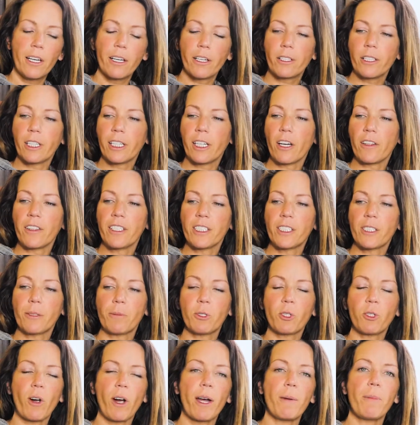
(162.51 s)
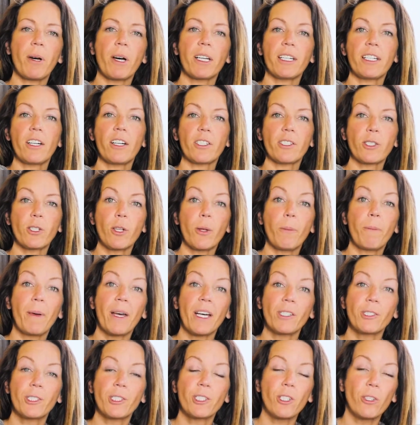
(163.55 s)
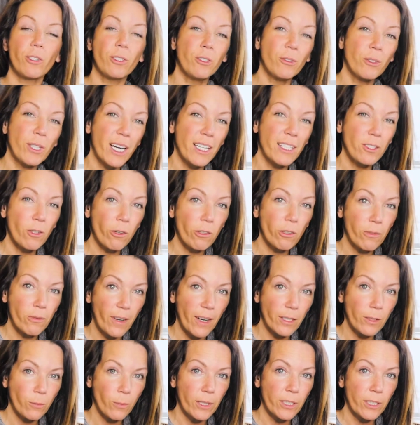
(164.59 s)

click on the subscribe button and also the bell so you get notified